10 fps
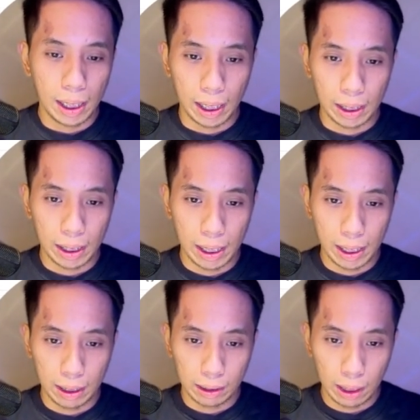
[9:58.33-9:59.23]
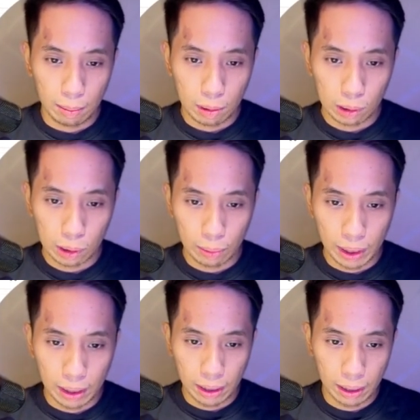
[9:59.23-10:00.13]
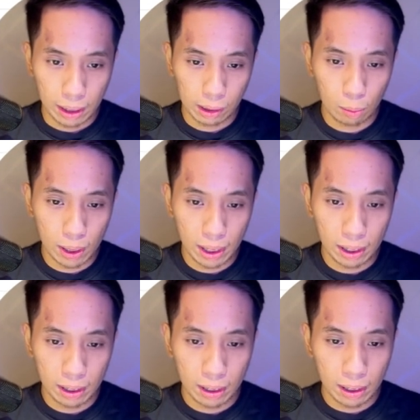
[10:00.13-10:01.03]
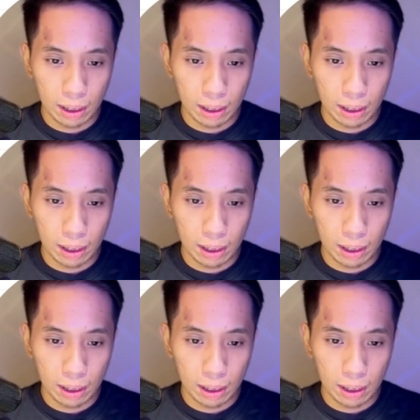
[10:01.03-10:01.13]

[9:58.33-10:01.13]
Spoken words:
And then same goes with this one.